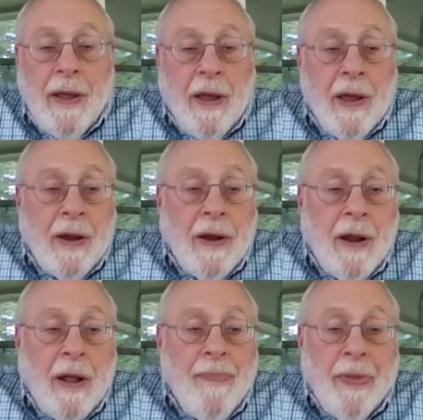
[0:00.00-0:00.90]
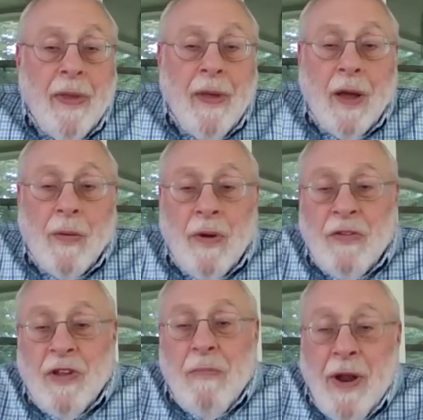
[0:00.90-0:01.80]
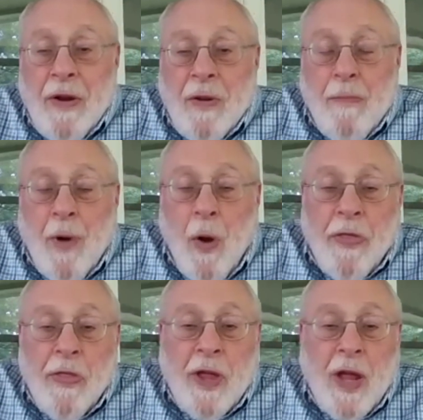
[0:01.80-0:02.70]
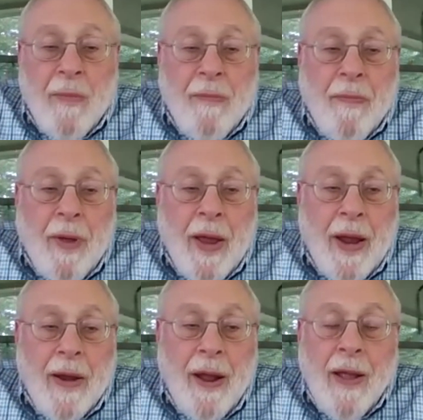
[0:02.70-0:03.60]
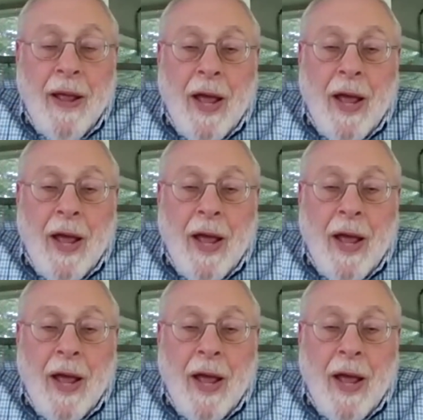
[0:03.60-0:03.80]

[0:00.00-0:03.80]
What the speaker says: And I was admitted to both of them, and